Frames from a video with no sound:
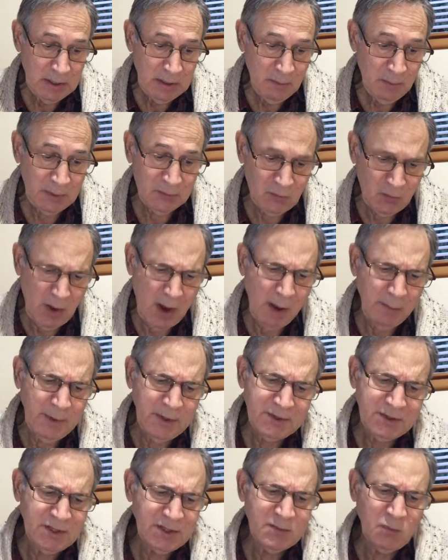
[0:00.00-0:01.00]
But trauma
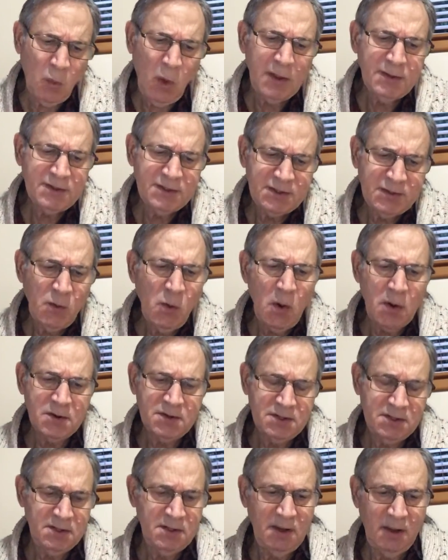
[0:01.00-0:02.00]
is just one
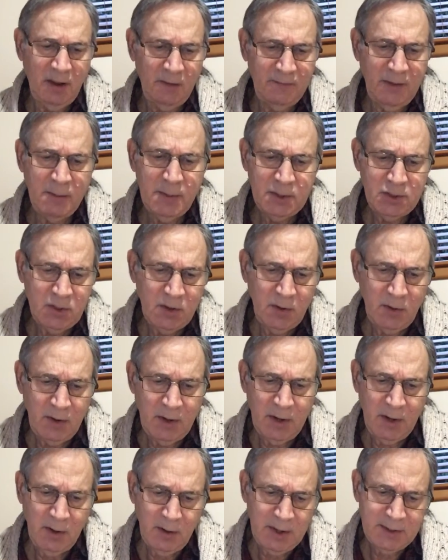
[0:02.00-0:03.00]
source of
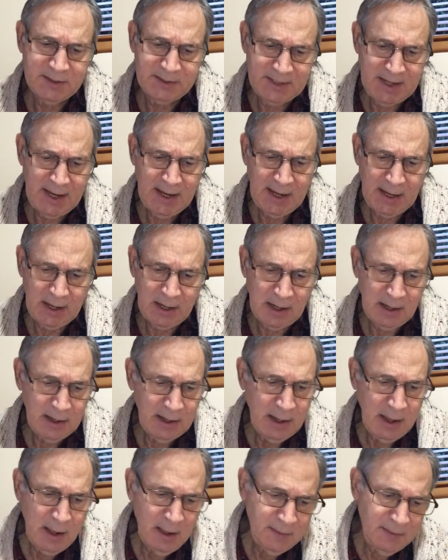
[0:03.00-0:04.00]
immaturity or insanity.
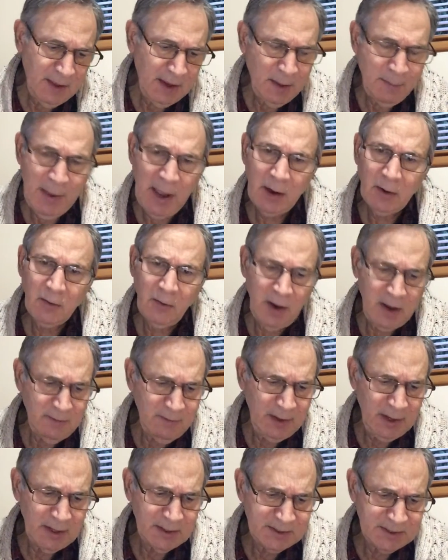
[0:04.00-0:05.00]
Think about
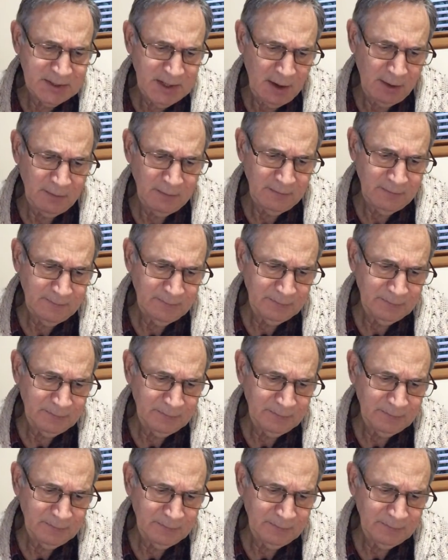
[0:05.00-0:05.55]
craving itself.